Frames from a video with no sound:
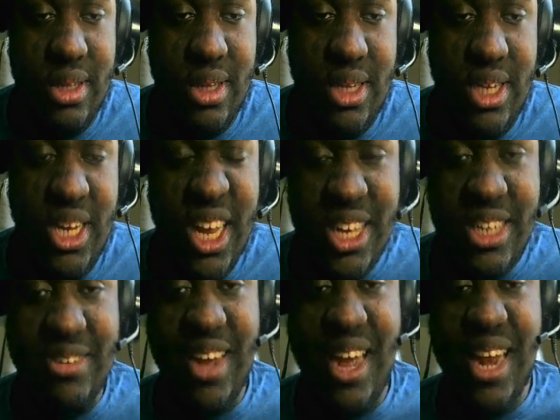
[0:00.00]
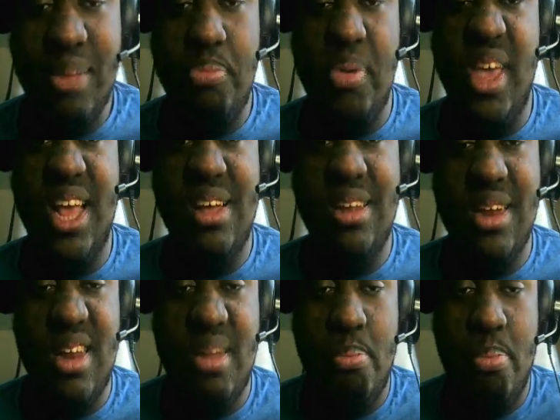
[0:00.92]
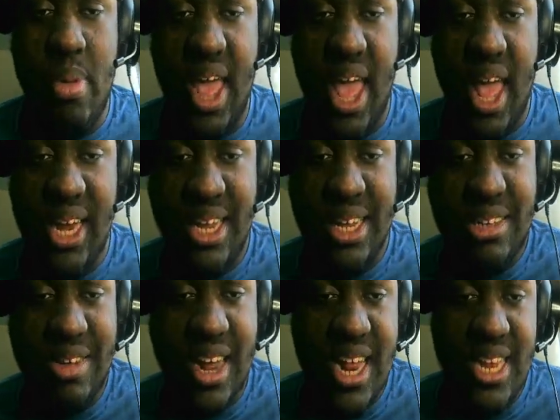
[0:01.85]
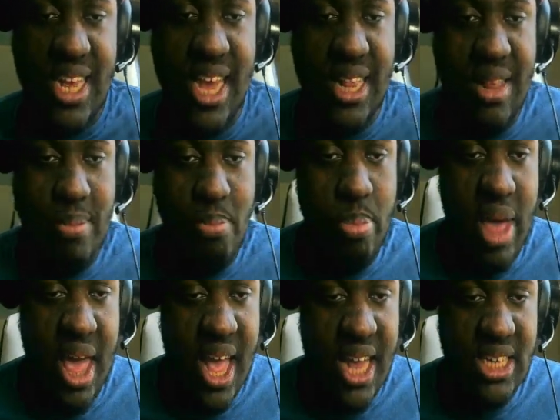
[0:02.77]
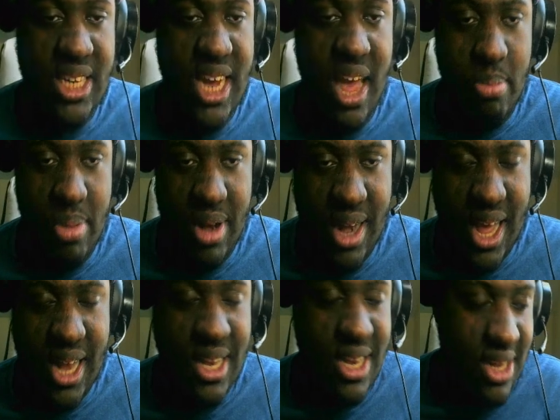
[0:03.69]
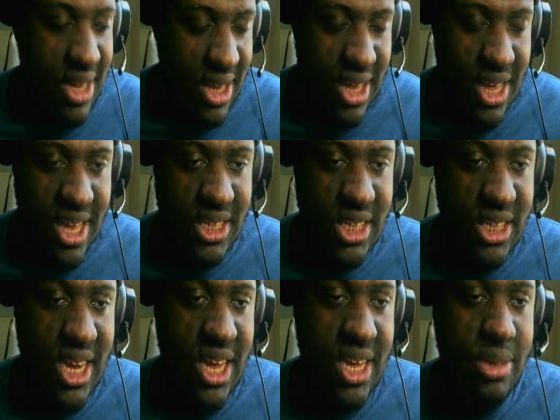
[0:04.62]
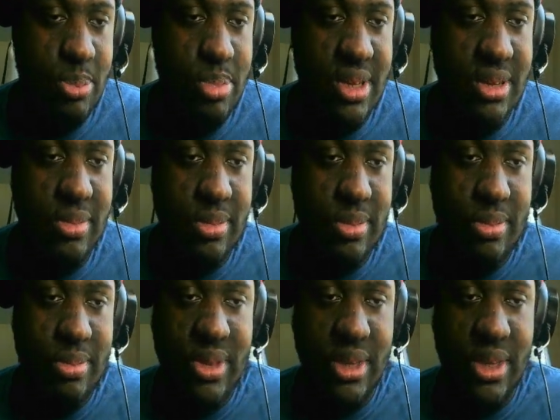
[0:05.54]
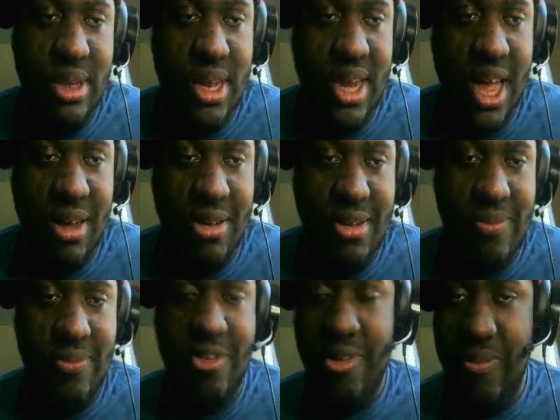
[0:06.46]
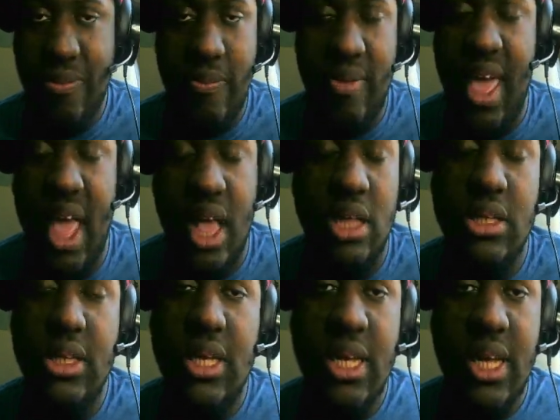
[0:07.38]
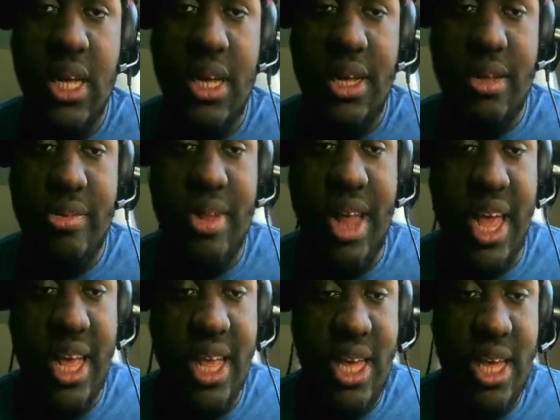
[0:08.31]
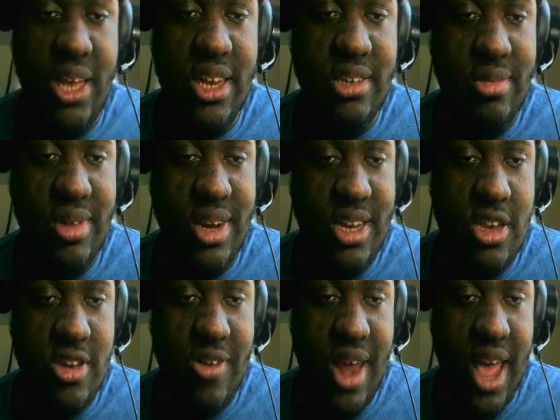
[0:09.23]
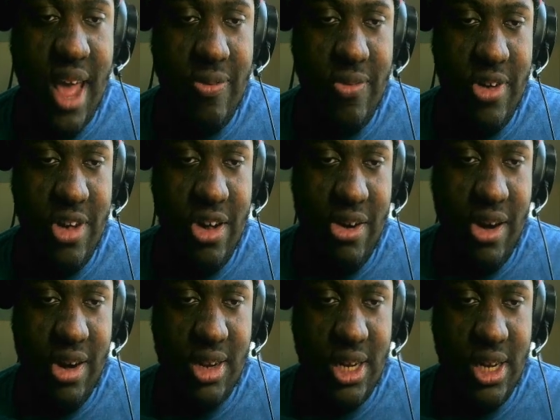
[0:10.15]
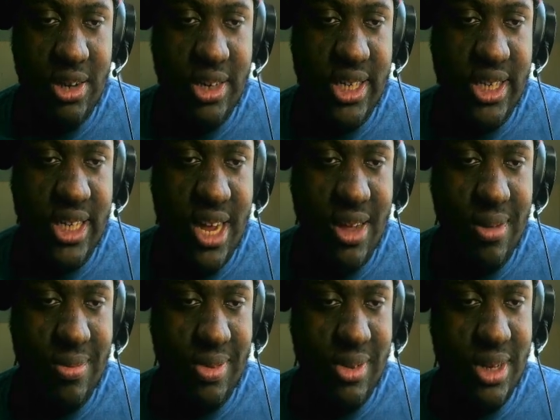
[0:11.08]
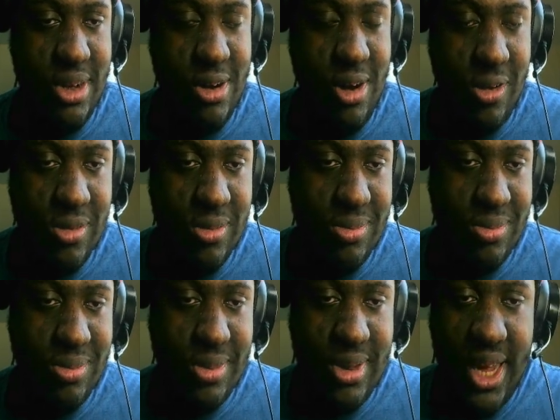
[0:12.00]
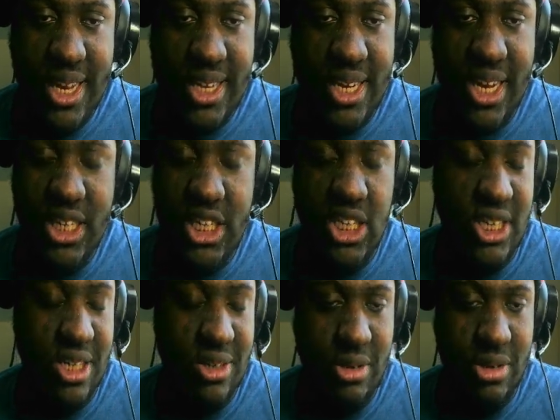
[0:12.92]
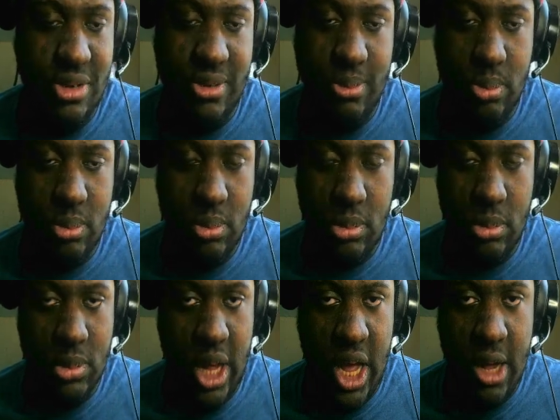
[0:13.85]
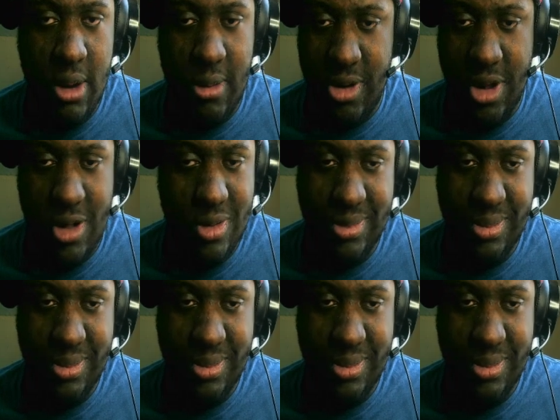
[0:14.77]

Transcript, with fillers: you're just trying to pick on the, the bad. You're trying to take the bad side, but not the good side. not only for a fact, like you just want to do that for your yourself your own attention or I don't know,